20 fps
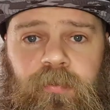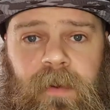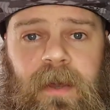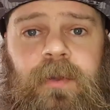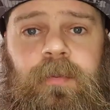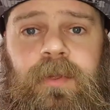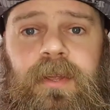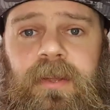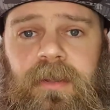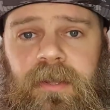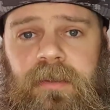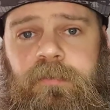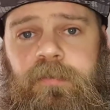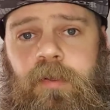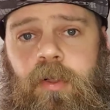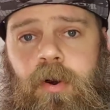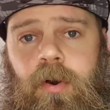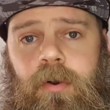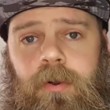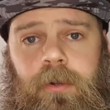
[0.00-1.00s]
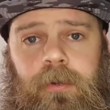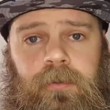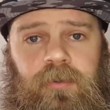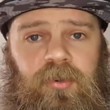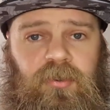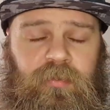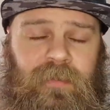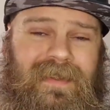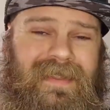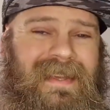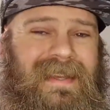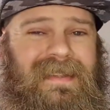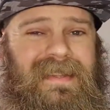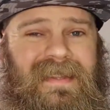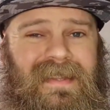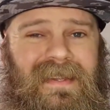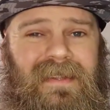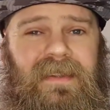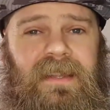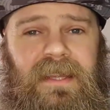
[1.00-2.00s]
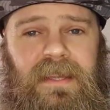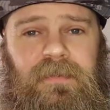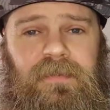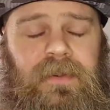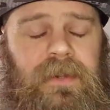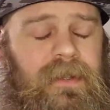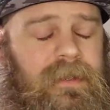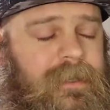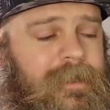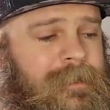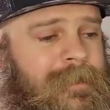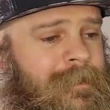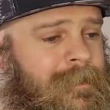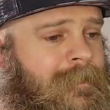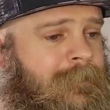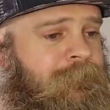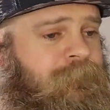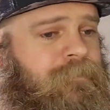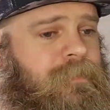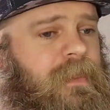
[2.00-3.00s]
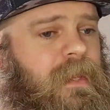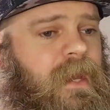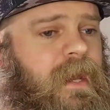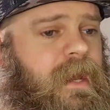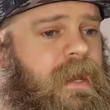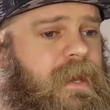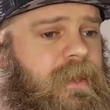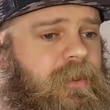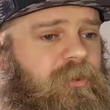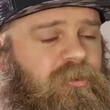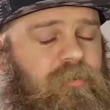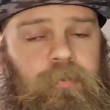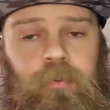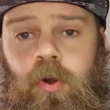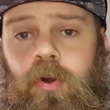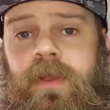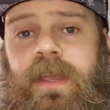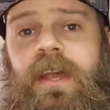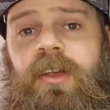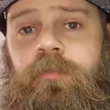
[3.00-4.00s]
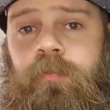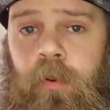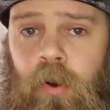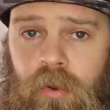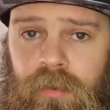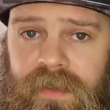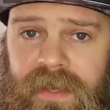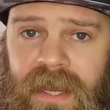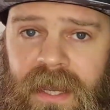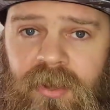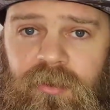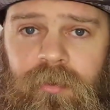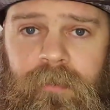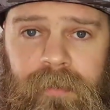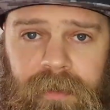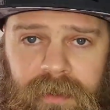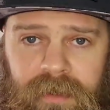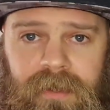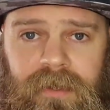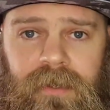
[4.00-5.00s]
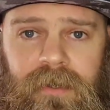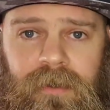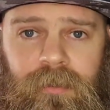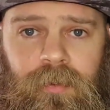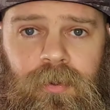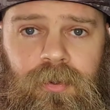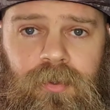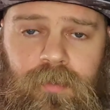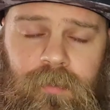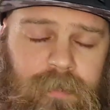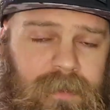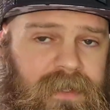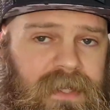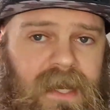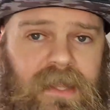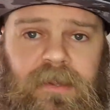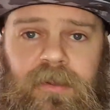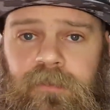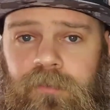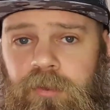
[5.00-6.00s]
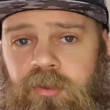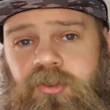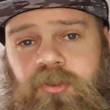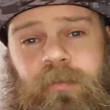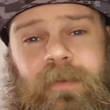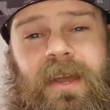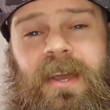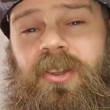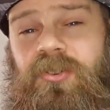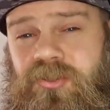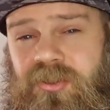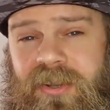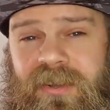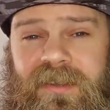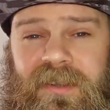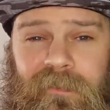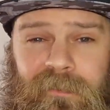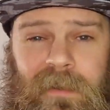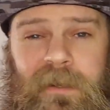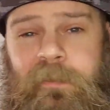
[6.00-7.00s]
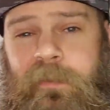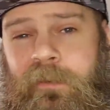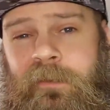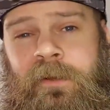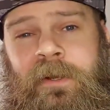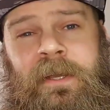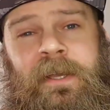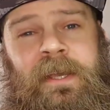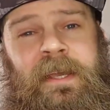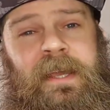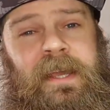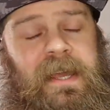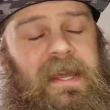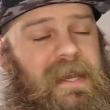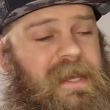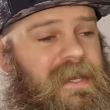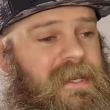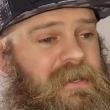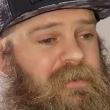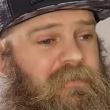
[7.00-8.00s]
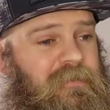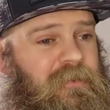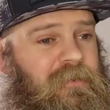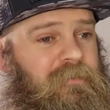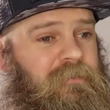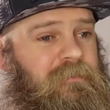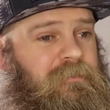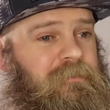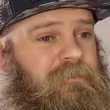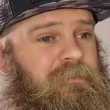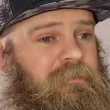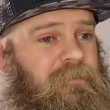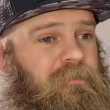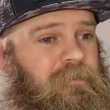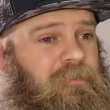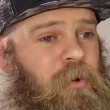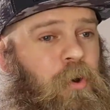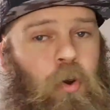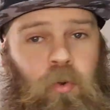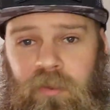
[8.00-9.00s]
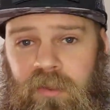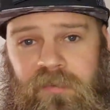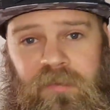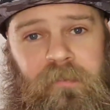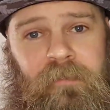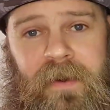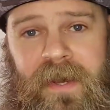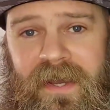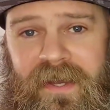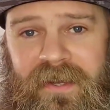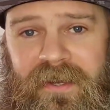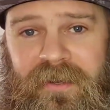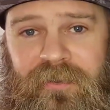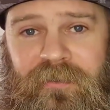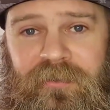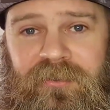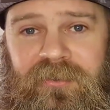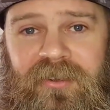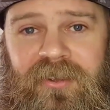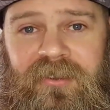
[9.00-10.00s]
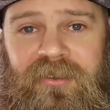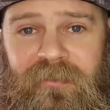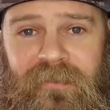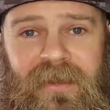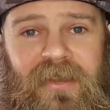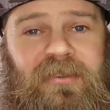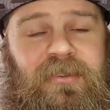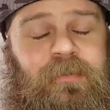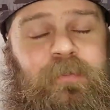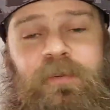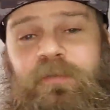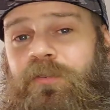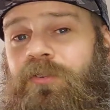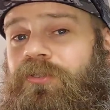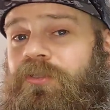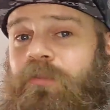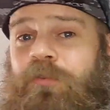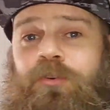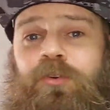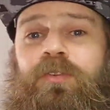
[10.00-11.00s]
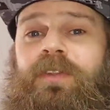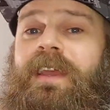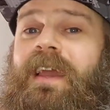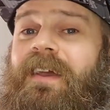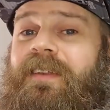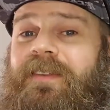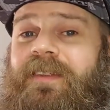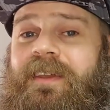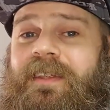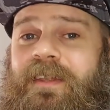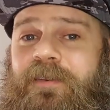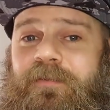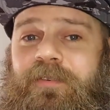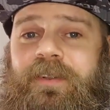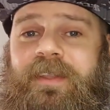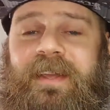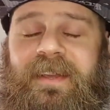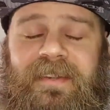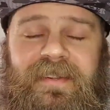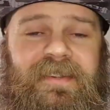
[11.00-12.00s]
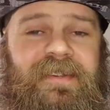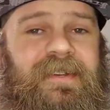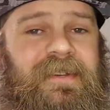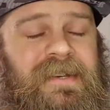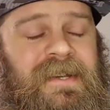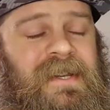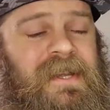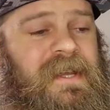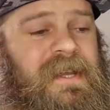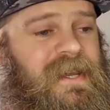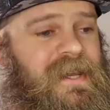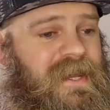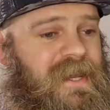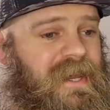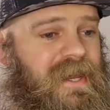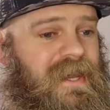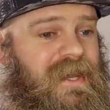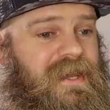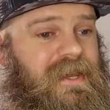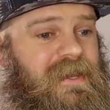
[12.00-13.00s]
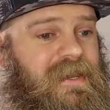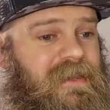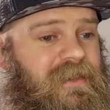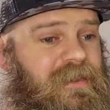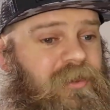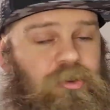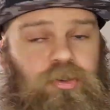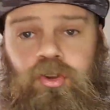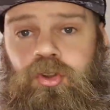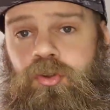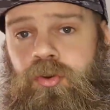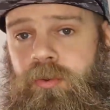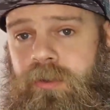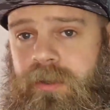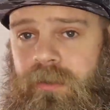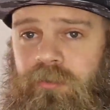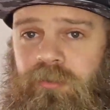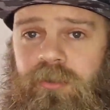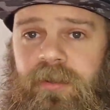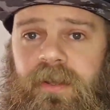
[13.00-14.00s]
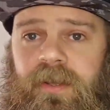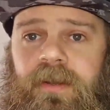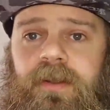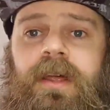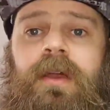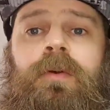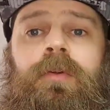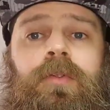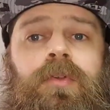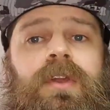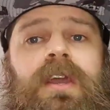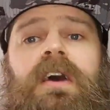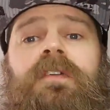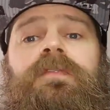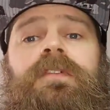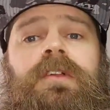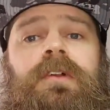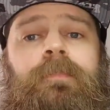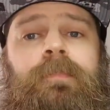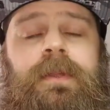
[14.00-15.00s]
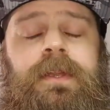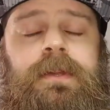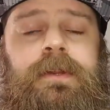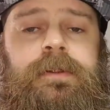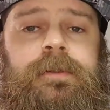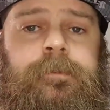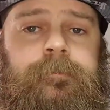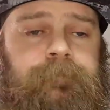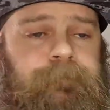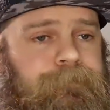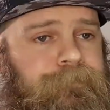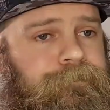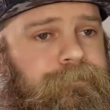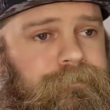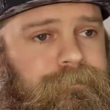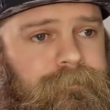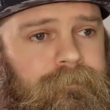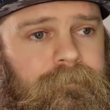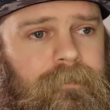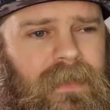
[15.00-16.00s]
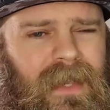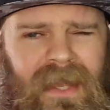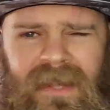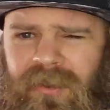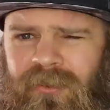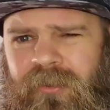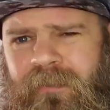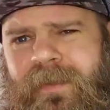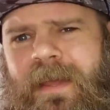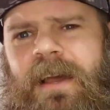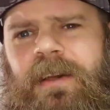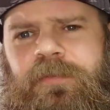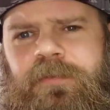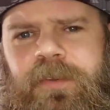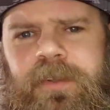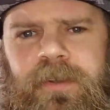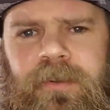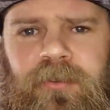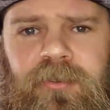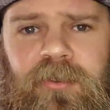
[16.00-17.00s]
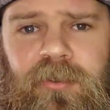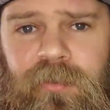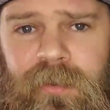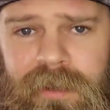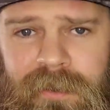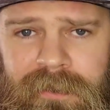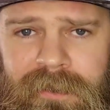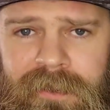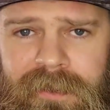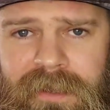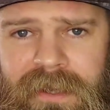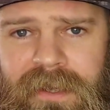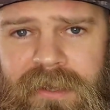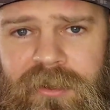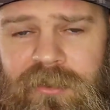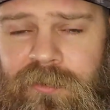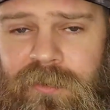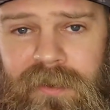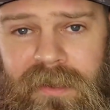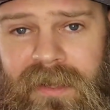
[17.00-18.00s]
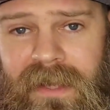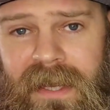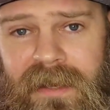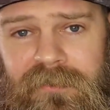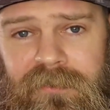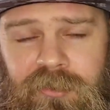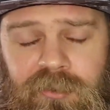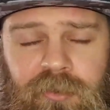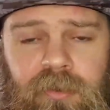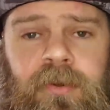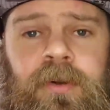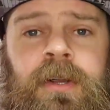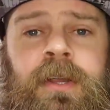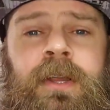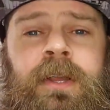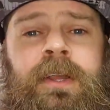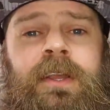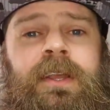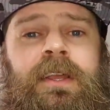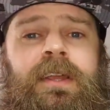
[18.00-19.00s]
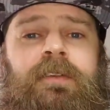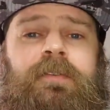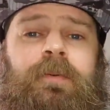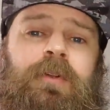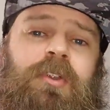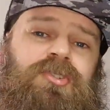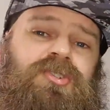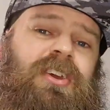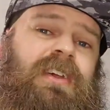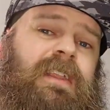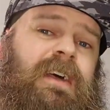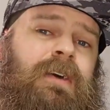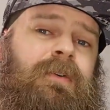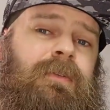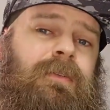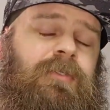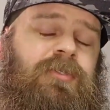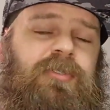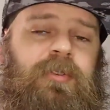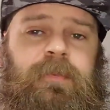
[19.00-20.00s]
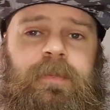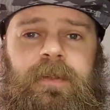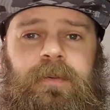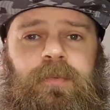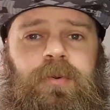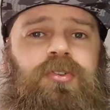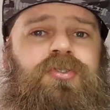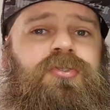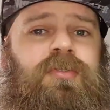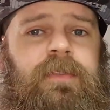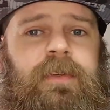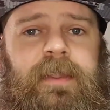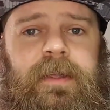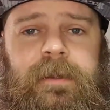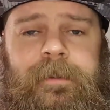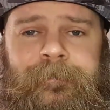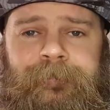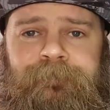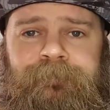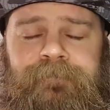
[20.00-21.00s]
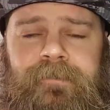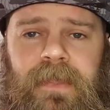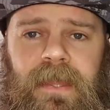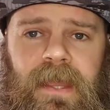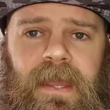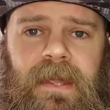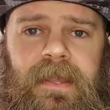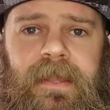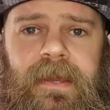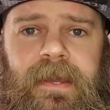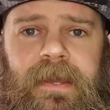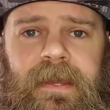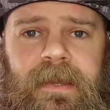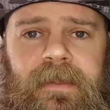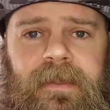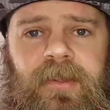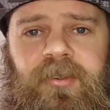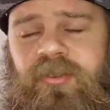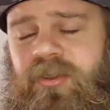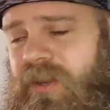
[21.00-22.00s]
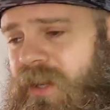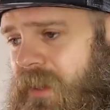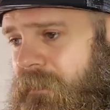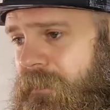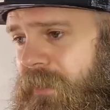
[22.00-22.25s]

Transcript: my weekly vlog, just my day-to-day life, really. There's a Brawcast podcast with Billy Kirkwood. We've been interviewing some interesting people from all different backgrounds. It's amazing. We've got some good guests lined up for next year. There's tutorials on there, how to look after your beard. And there's some daft videos as well, just for a laugh. So if you want to check that out, there's something to watch over there. And the Instagram